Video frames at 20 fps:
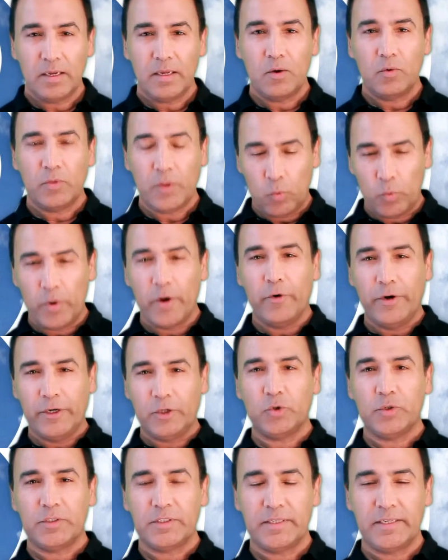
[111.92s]
that we're
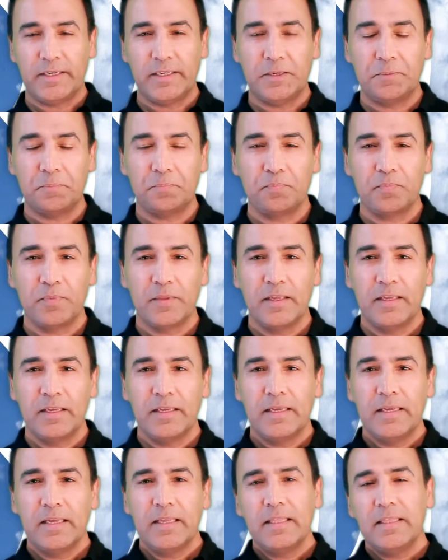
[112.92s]
interested in.
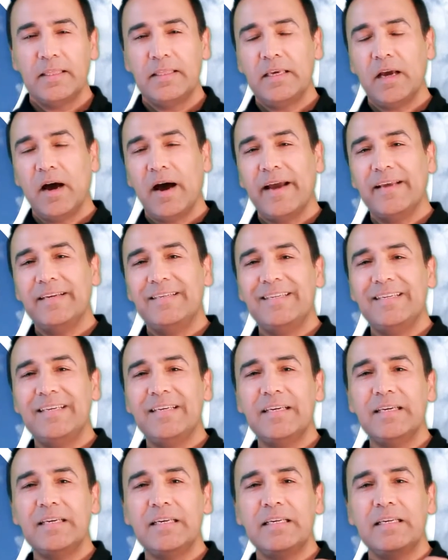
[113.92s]
The
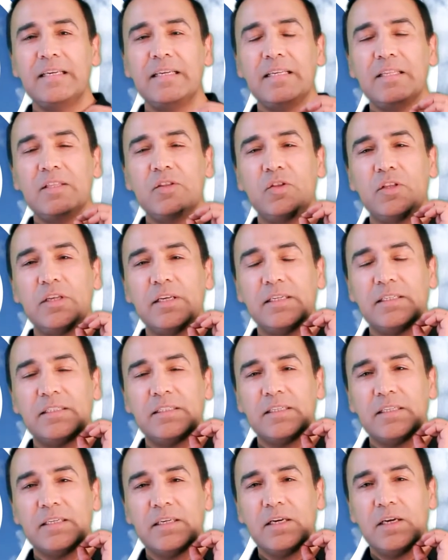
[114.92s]
idea
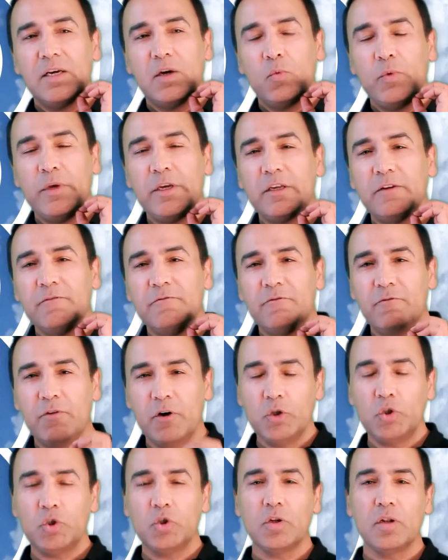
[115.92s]
that we can
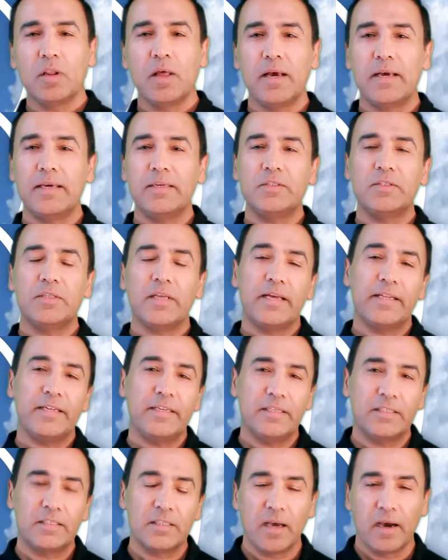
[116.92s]
virtualize an
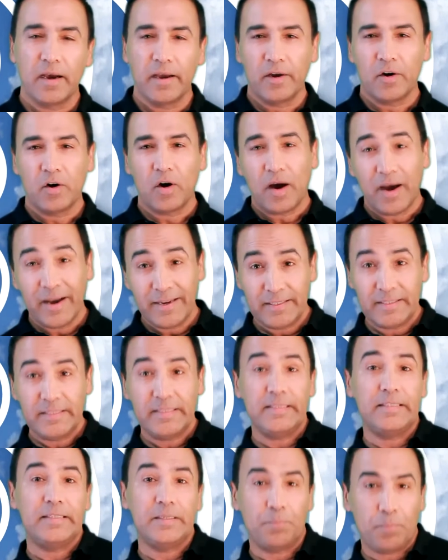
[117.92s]
entire
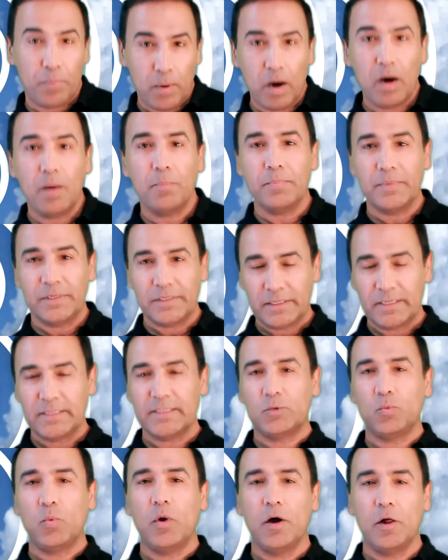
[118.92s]
IT department
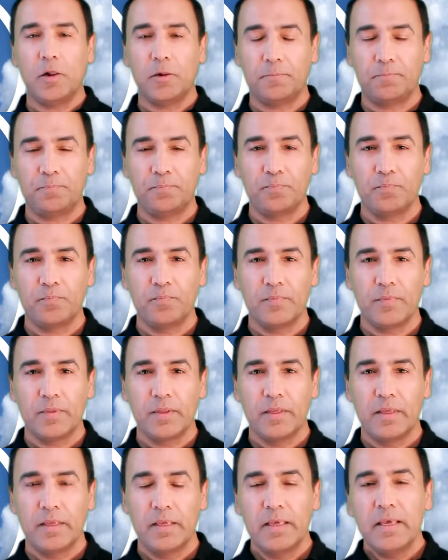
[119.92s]
as well.
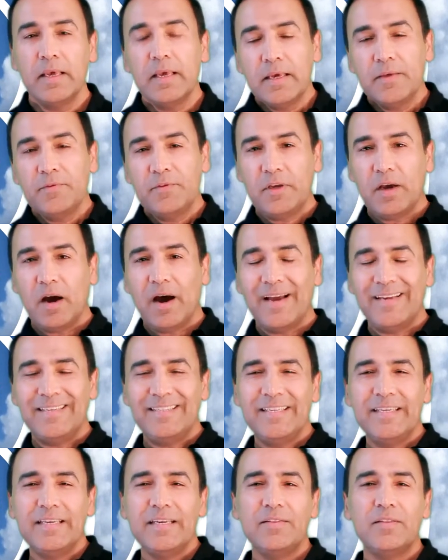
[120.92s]
The
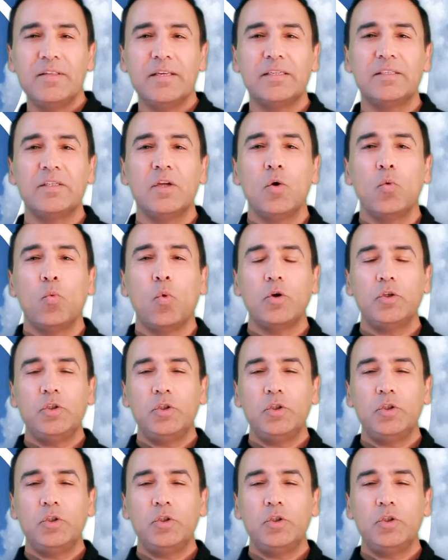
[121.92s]
idea that what